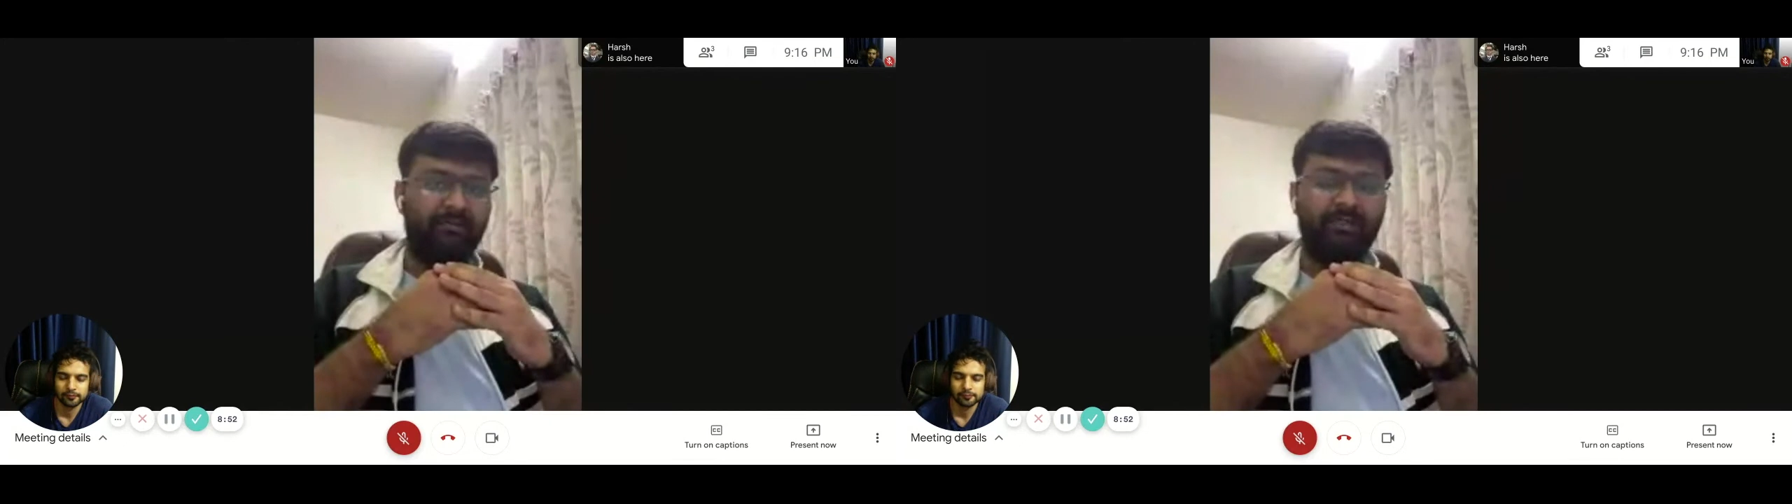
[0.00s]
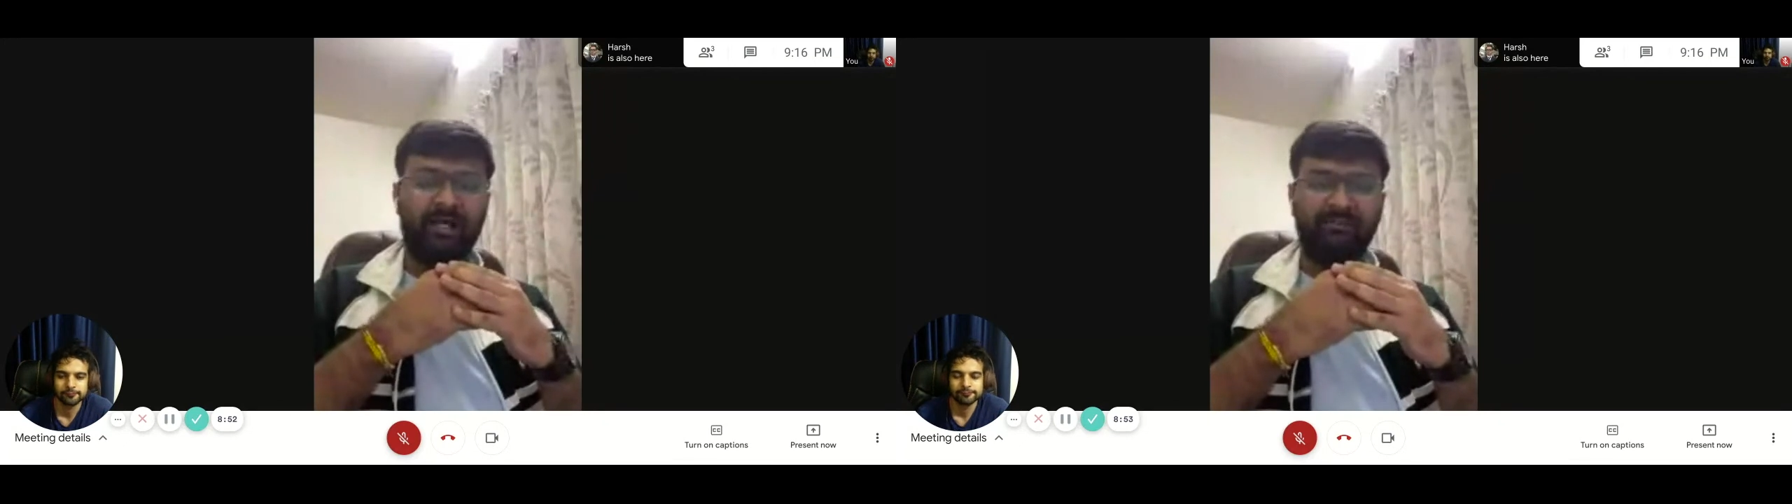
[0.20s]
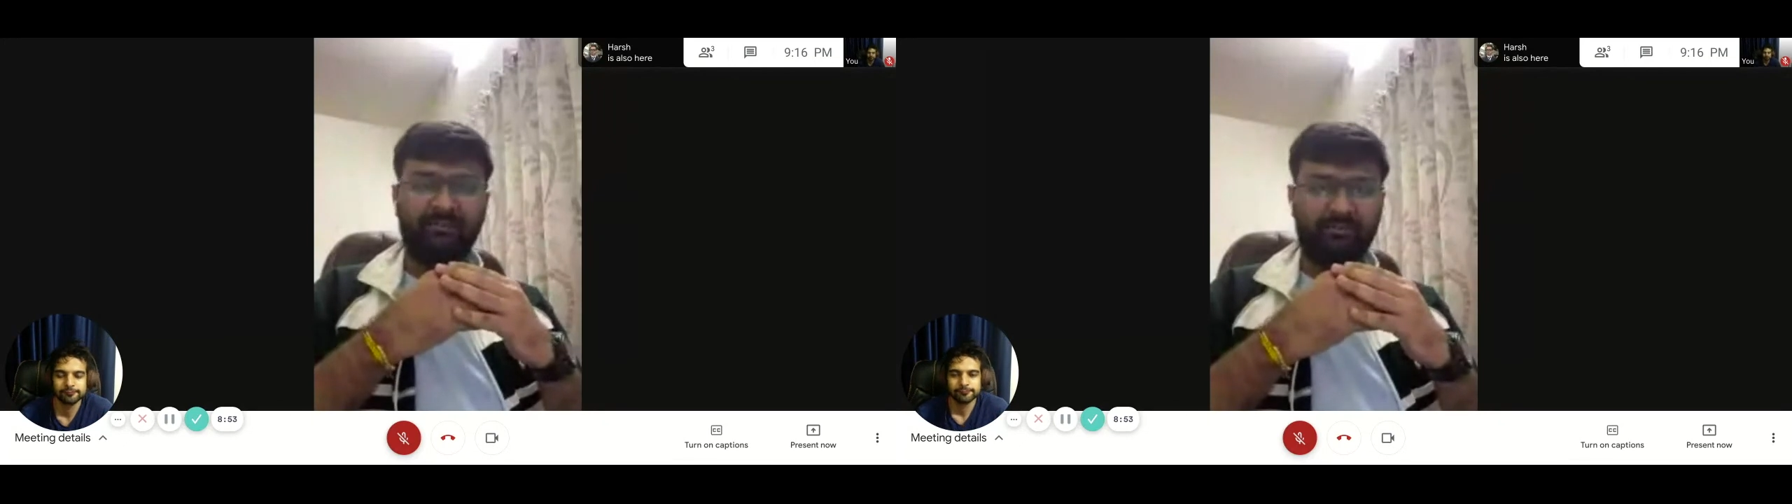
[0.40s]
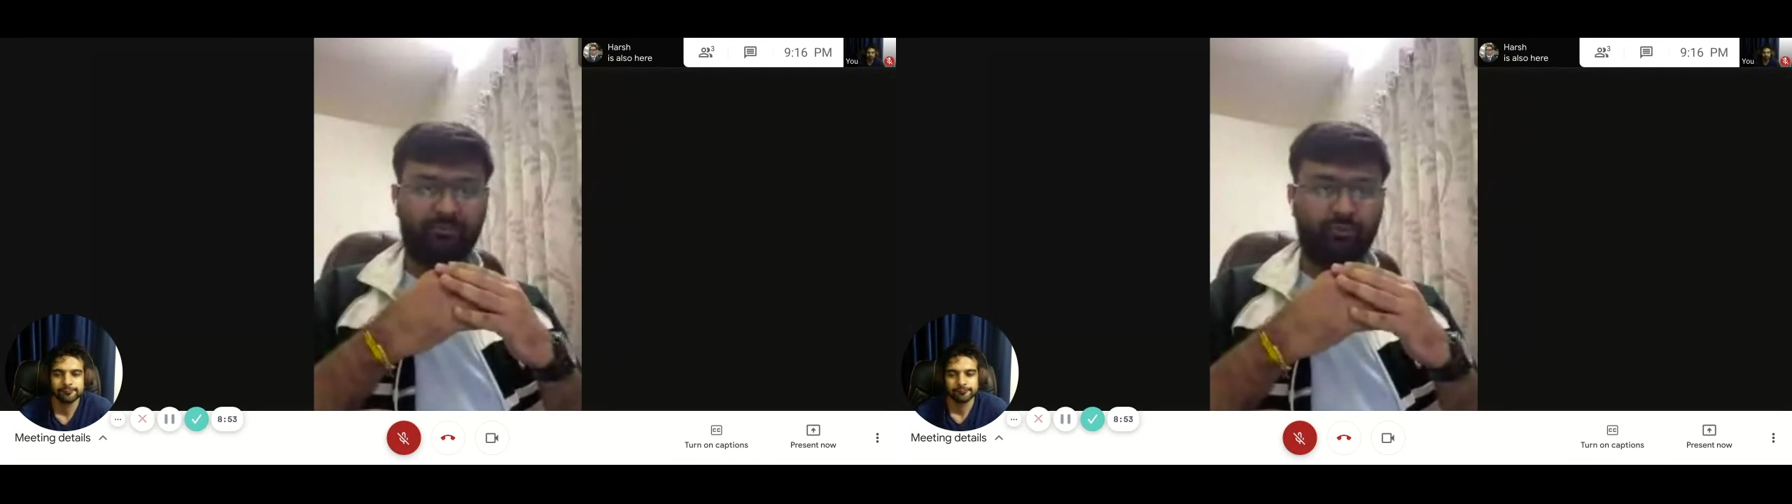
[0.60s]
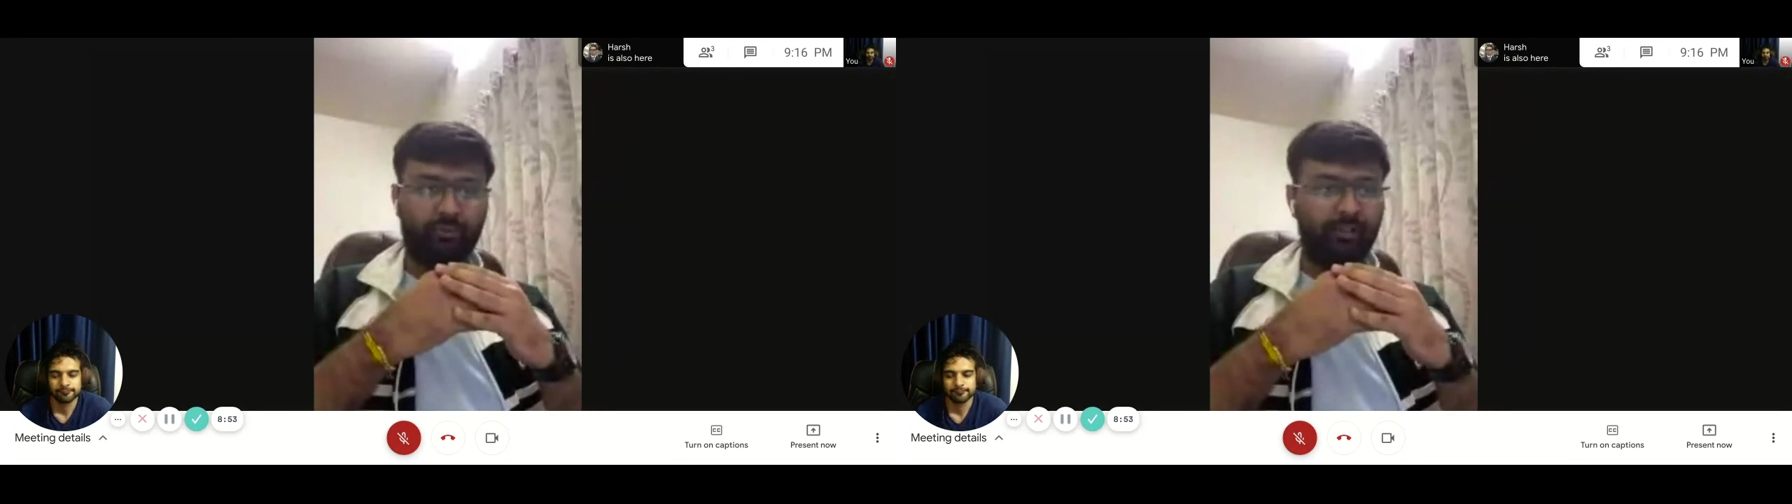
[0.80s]
giving the answers
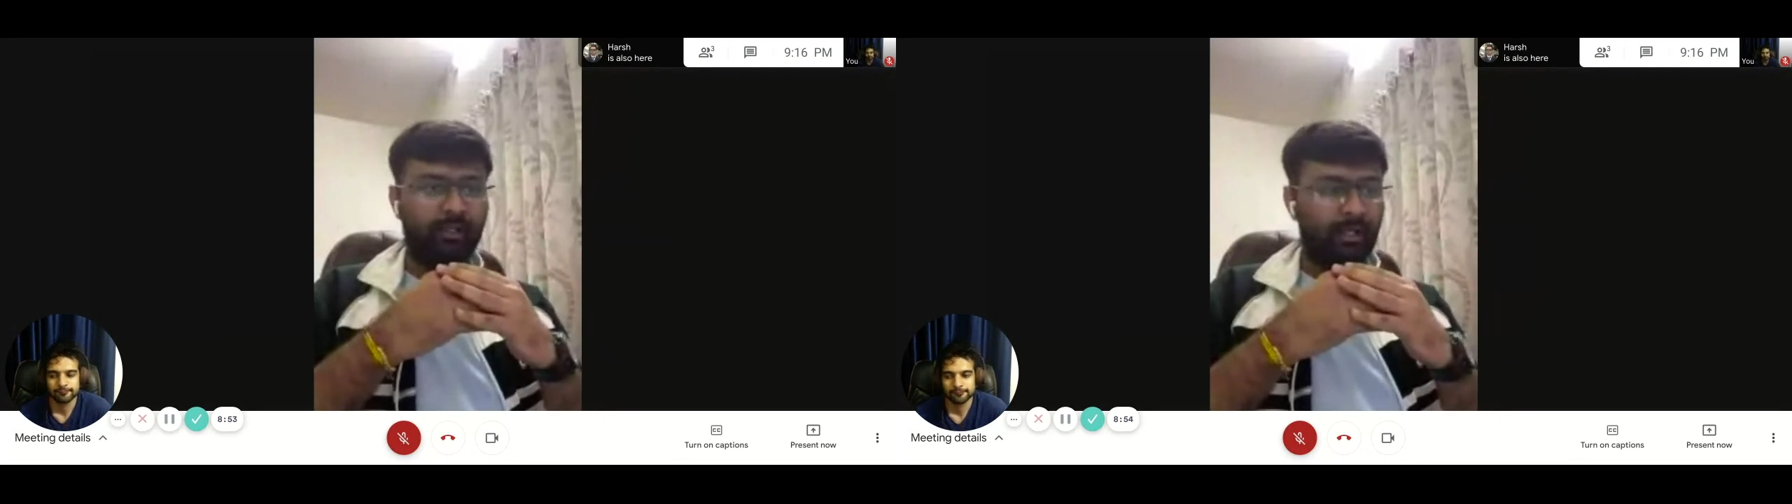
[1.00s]
on.